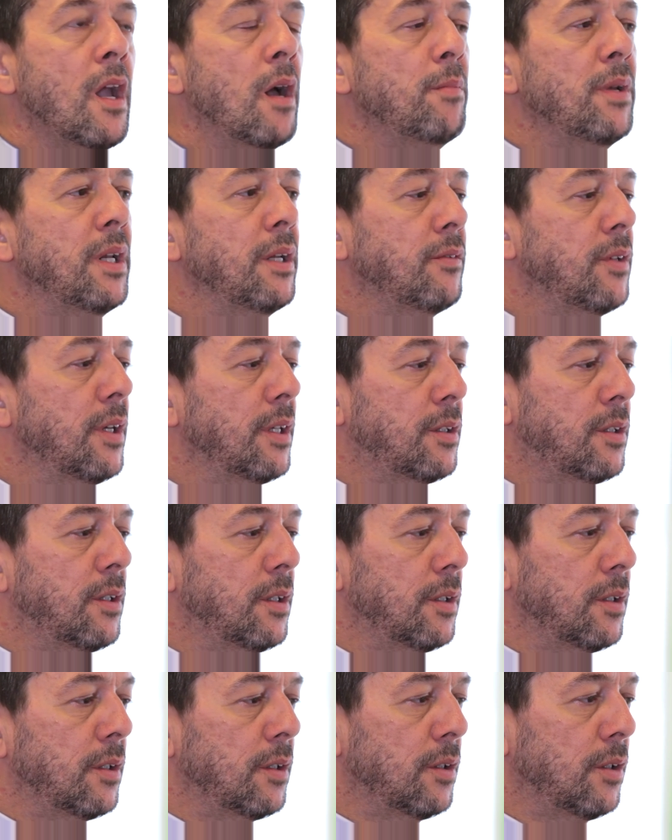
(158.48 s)
I believe that
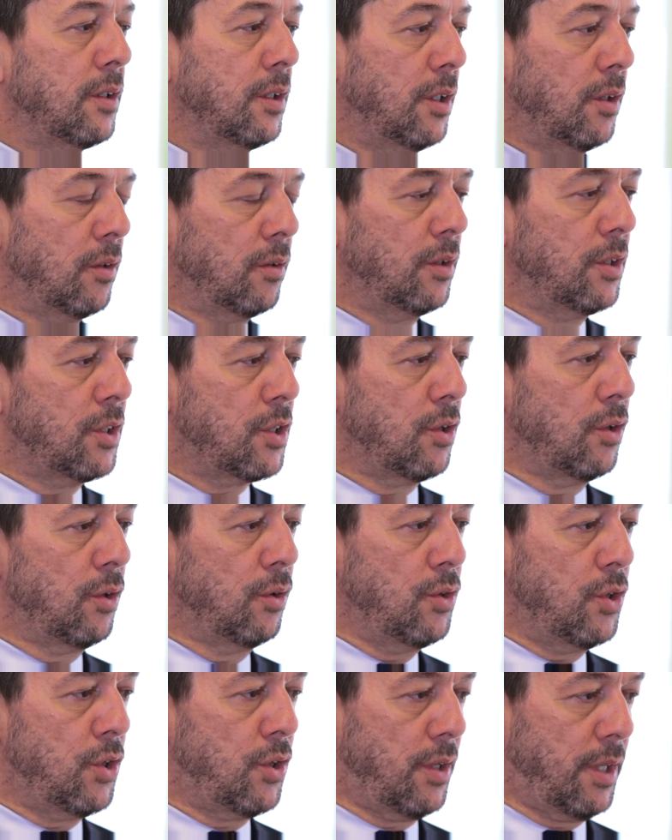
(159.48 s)
uh, the only
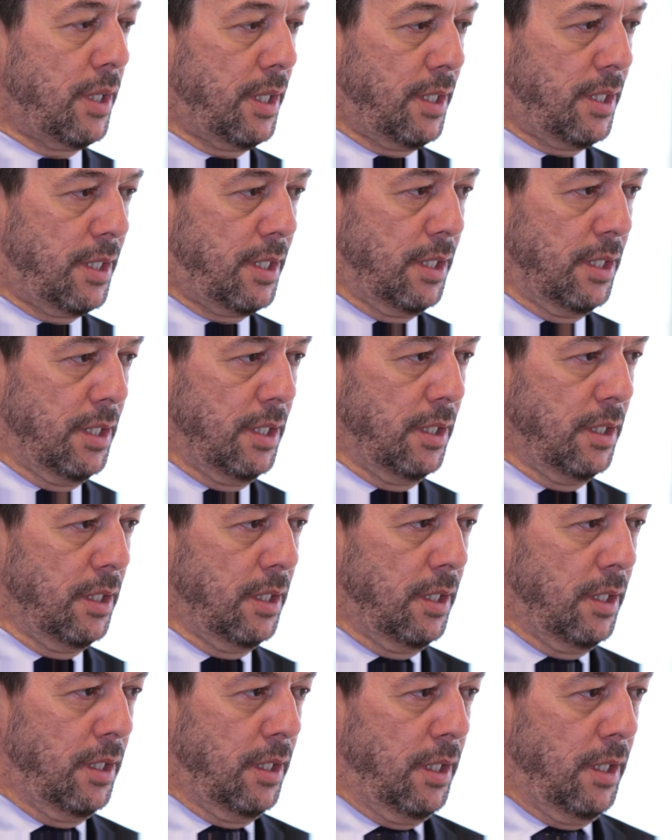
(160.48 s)
solution I see
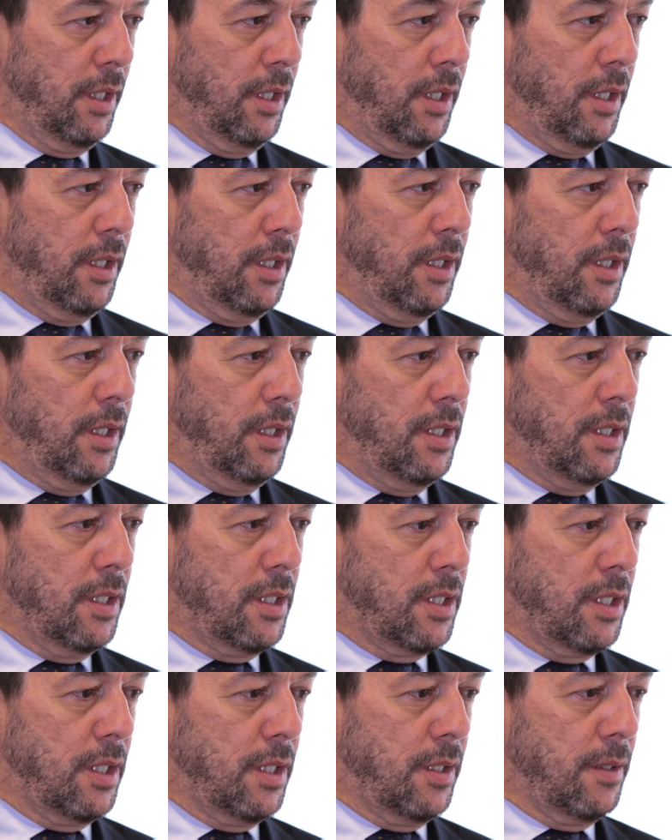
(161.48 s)

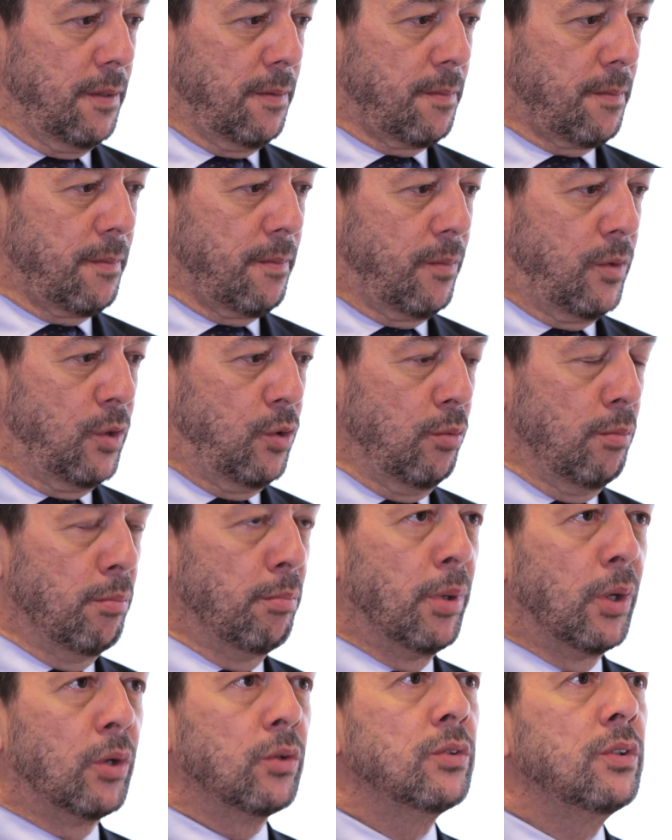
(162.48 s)
is uh, to
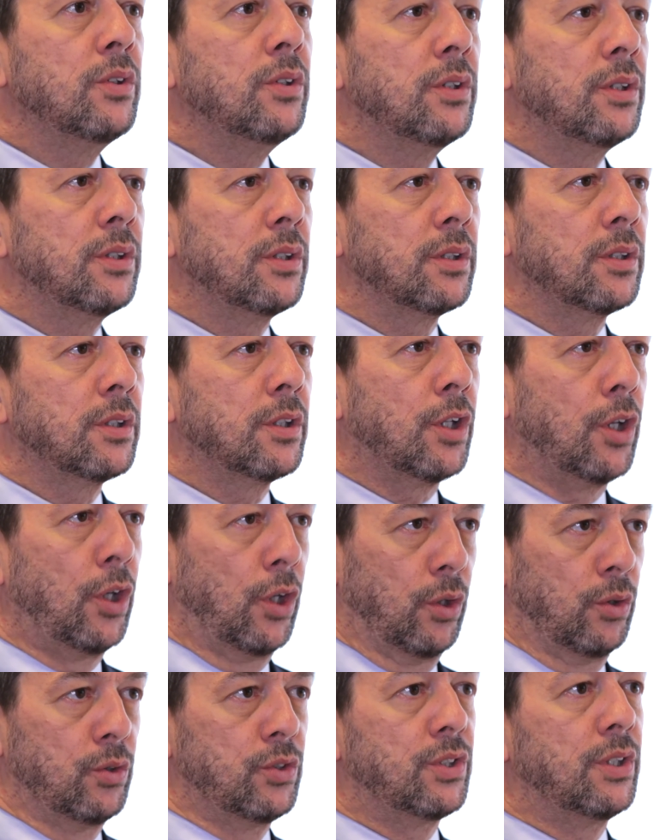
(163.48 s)
bond
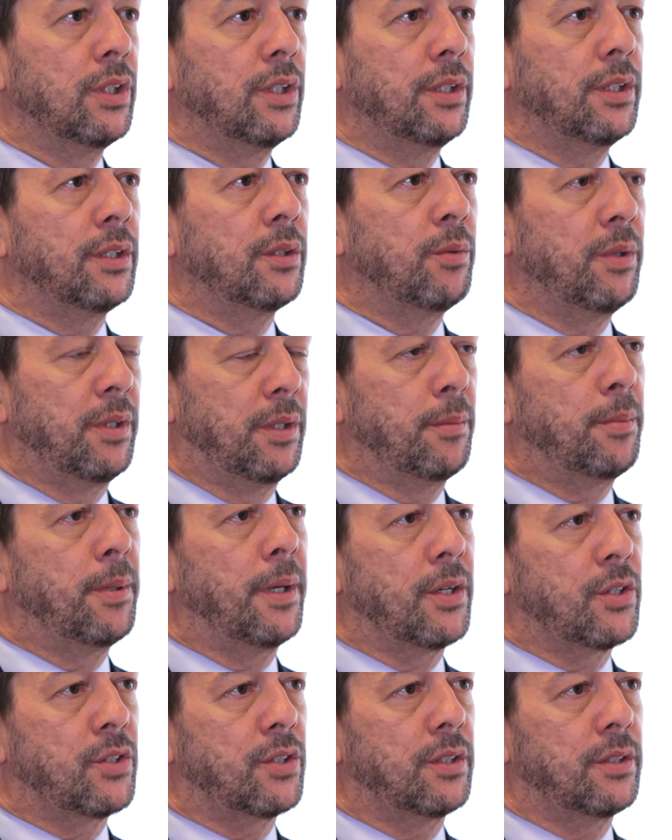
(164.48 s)
closely with the
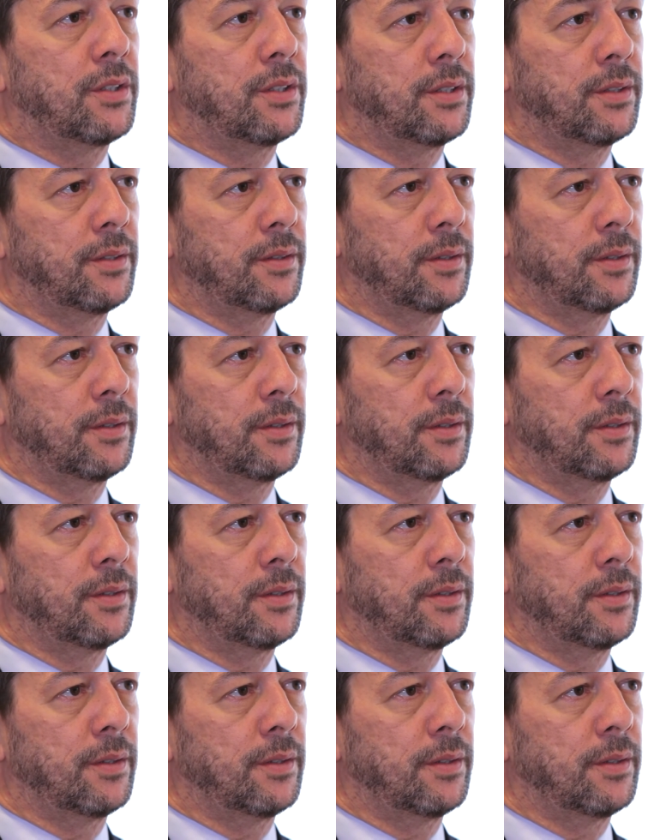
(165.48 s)
patients.